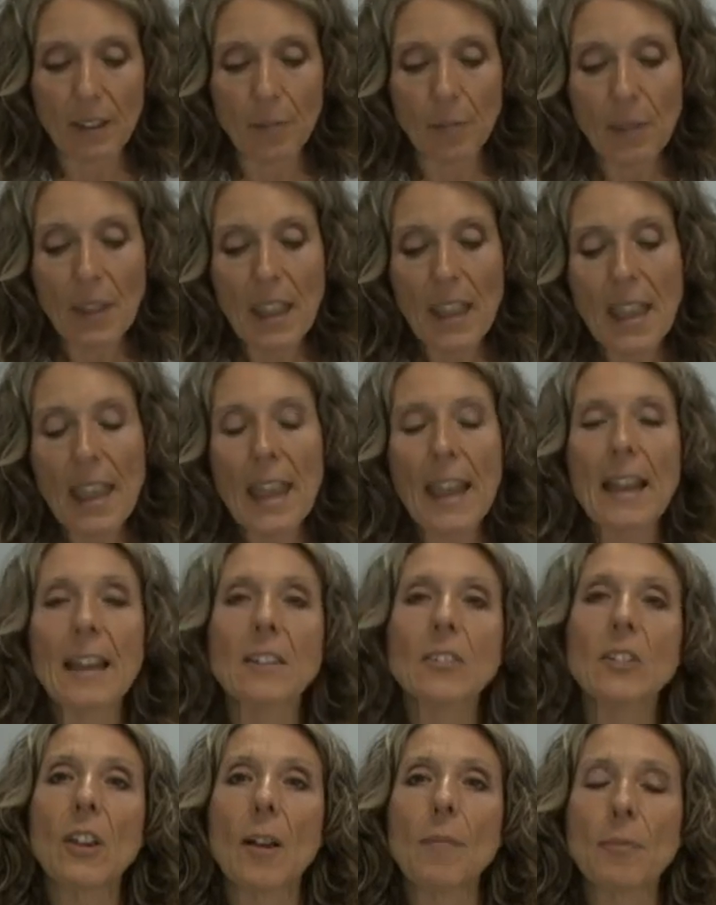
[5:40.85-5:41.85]
And,
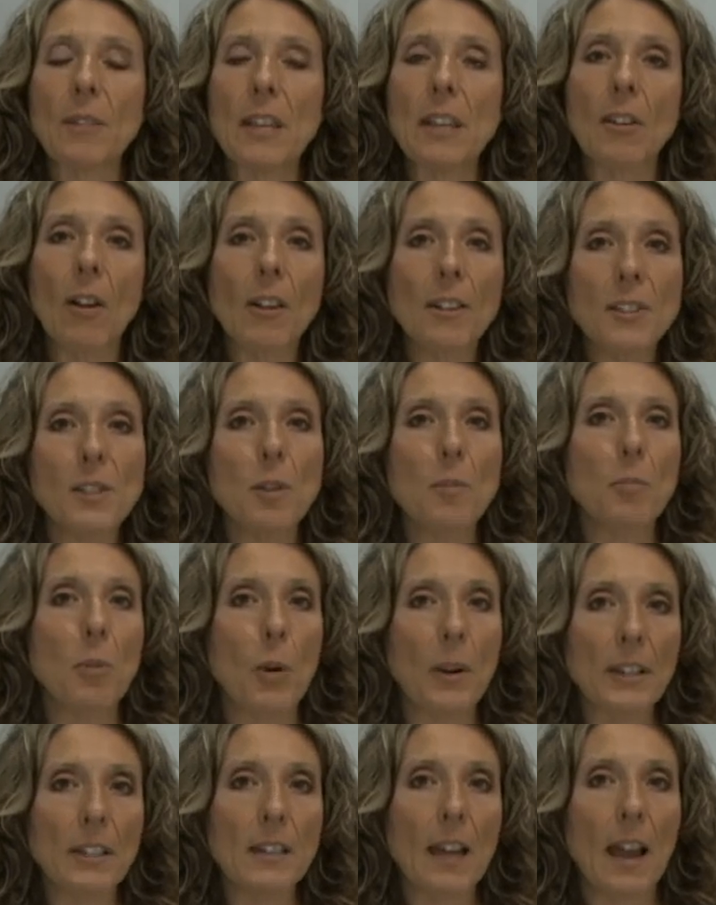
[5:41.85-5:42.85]
and um, he also
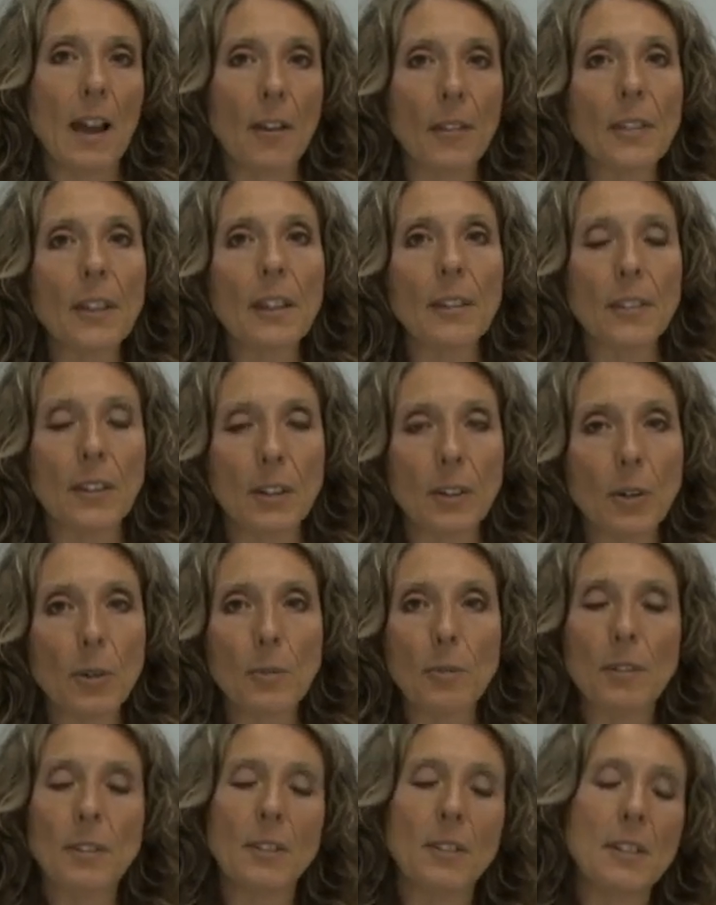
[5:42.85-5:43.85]
pointed out that
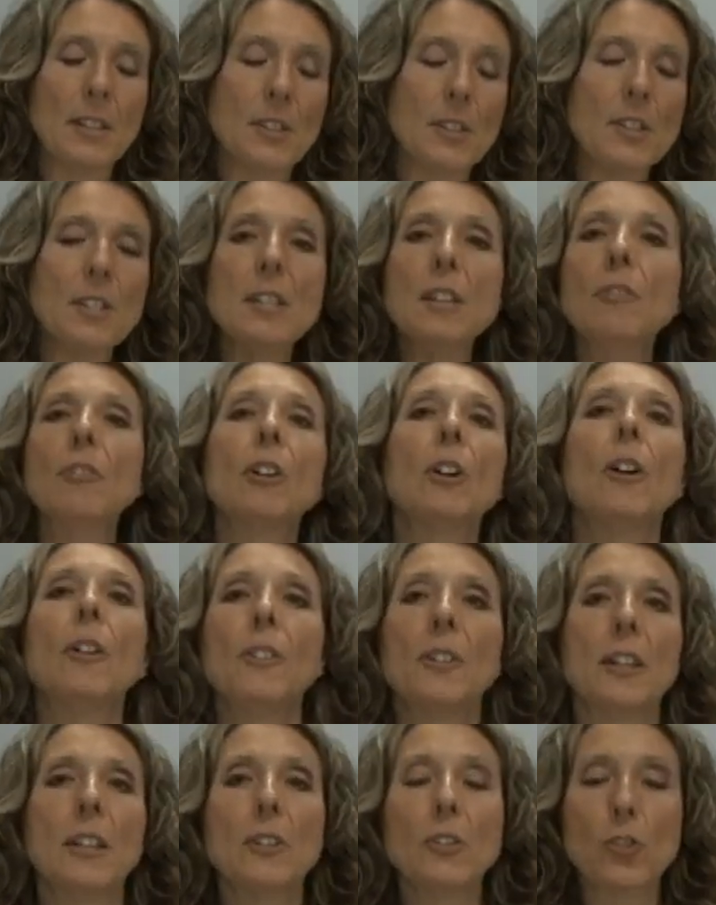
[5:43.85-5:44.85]
there, it's
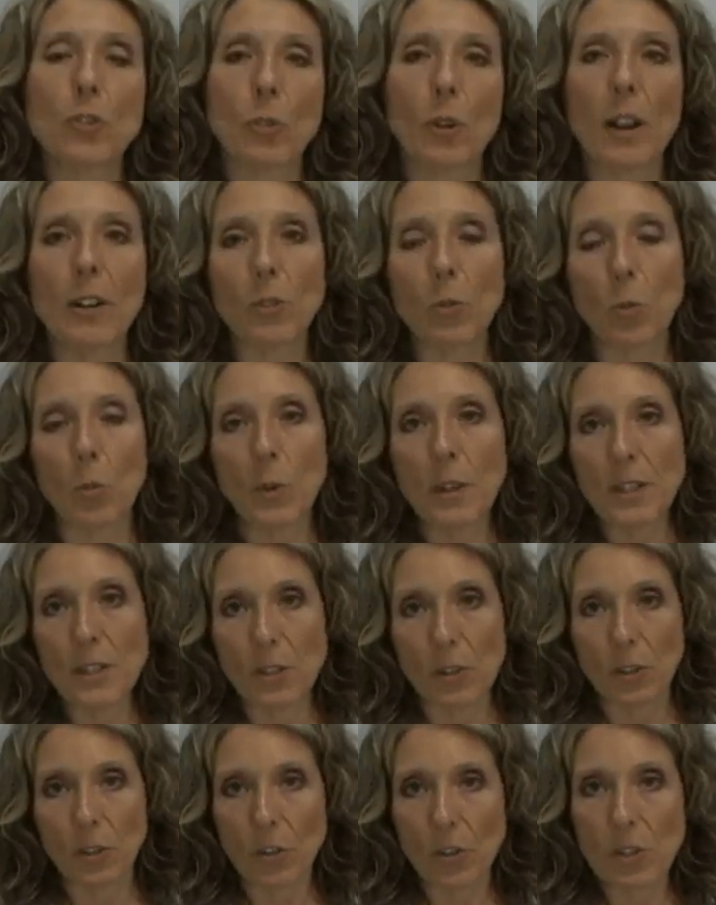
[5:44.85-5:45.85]
difficult to construct
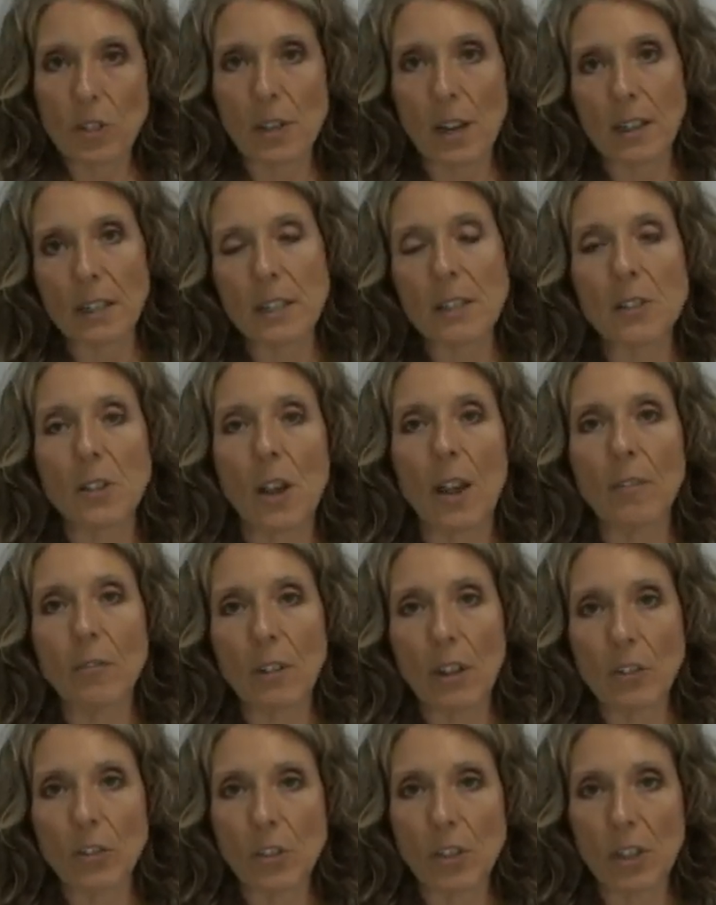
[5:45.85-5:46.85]
research studies on
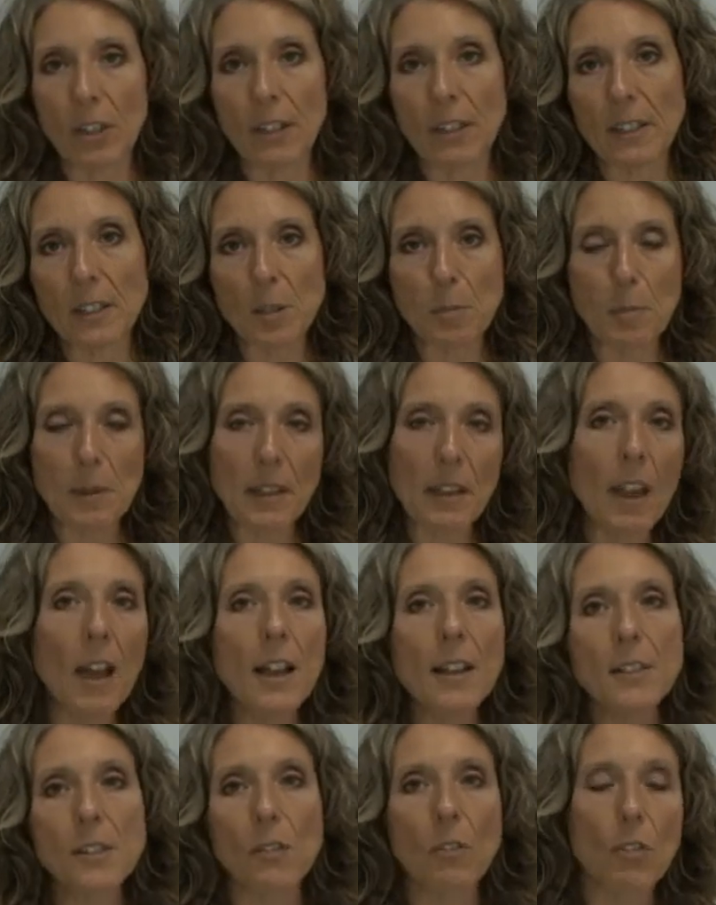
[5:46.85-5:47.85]
vegetarians
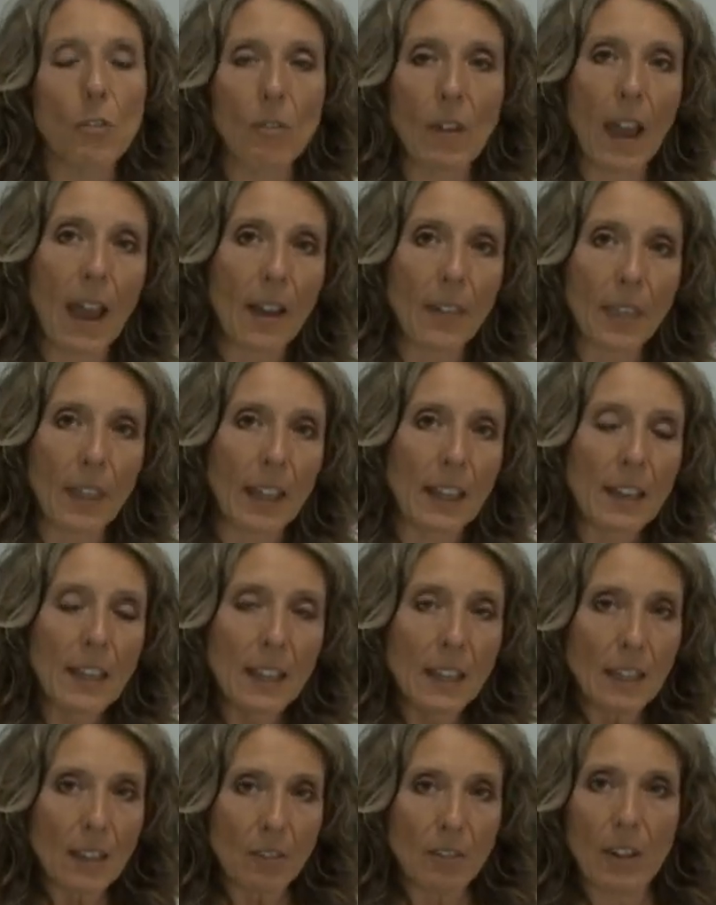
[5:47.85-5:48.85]
because of the fact that
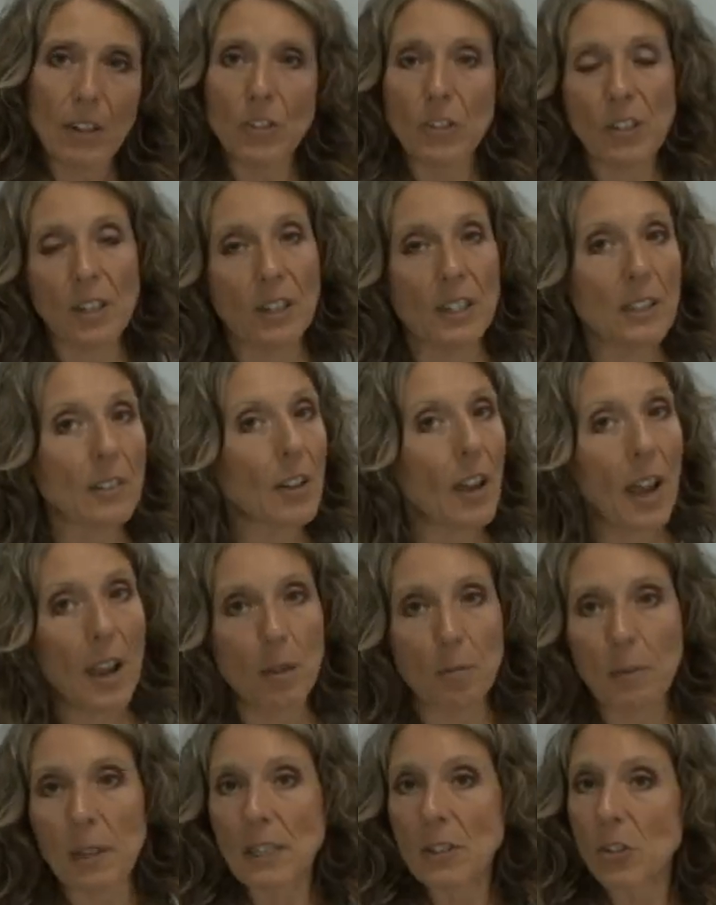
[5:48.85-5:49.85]
vegetarian
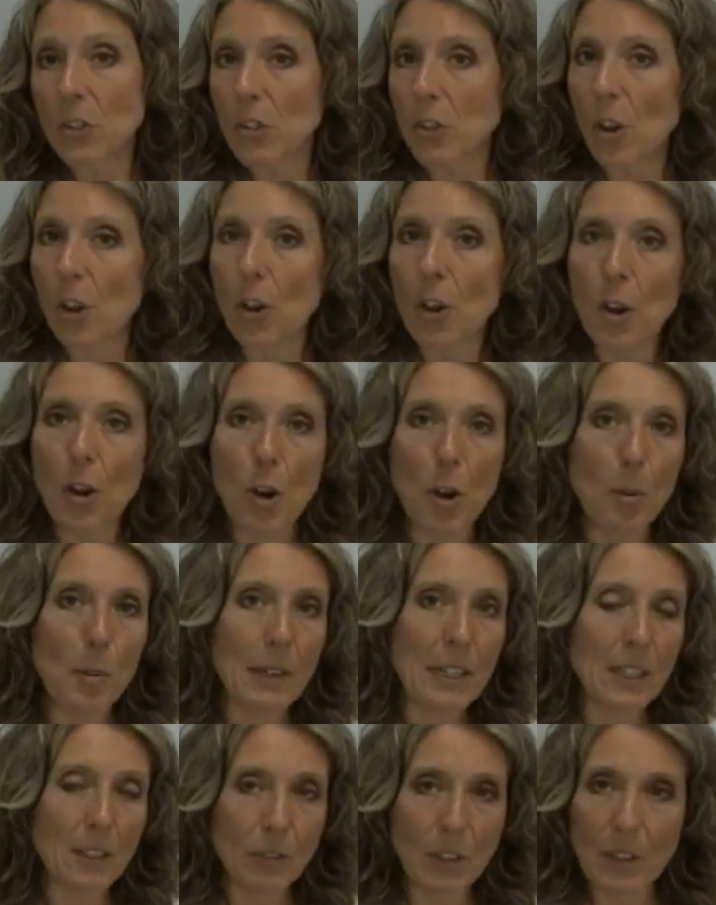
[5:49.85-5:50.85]
diet means so
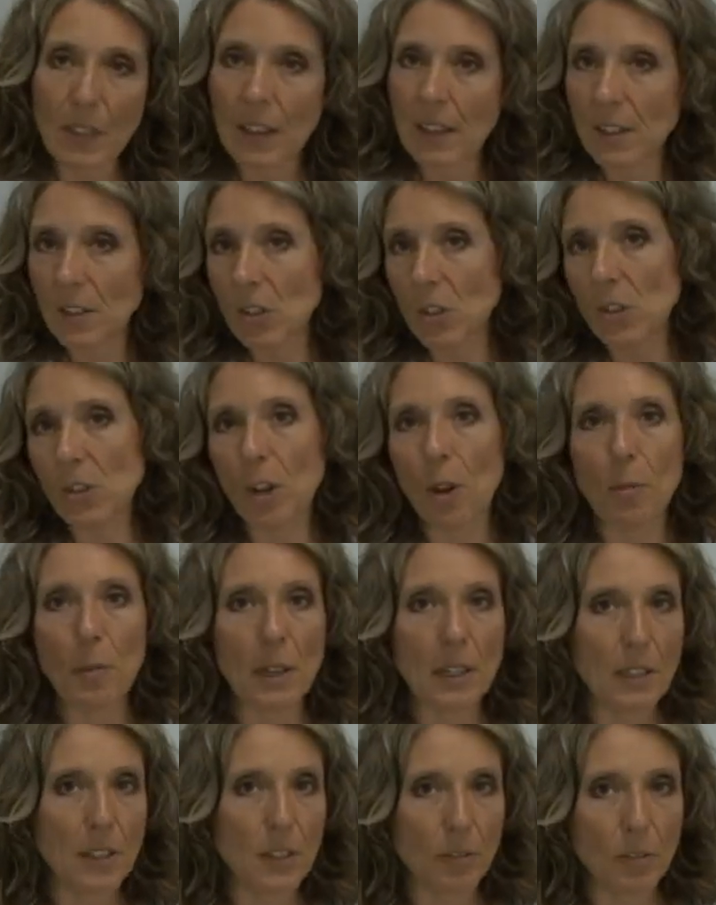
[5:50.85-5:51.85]
many different things to so
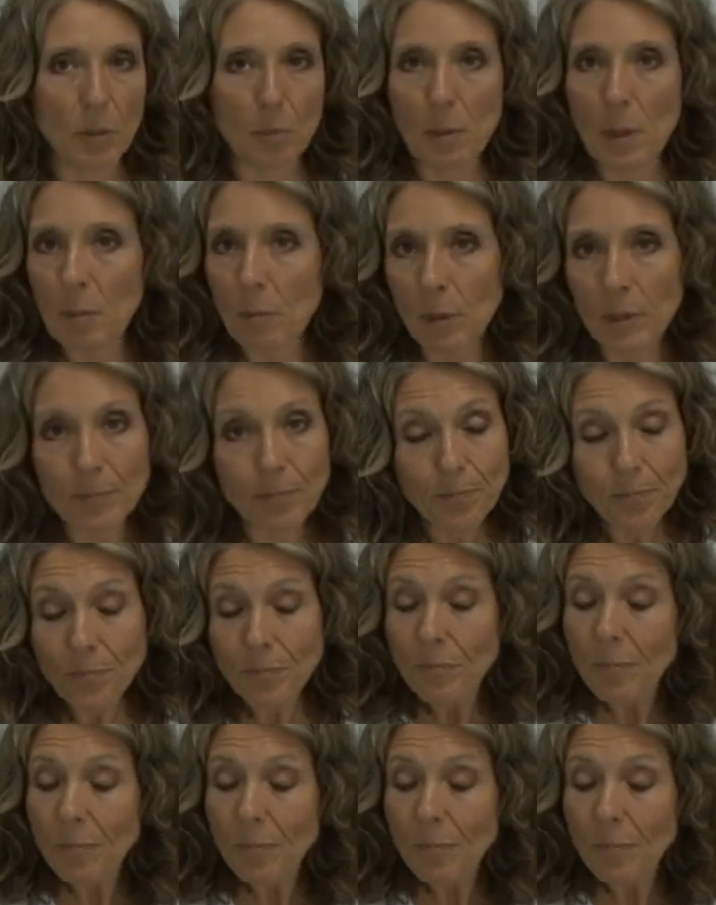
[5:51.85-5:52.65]
many different people.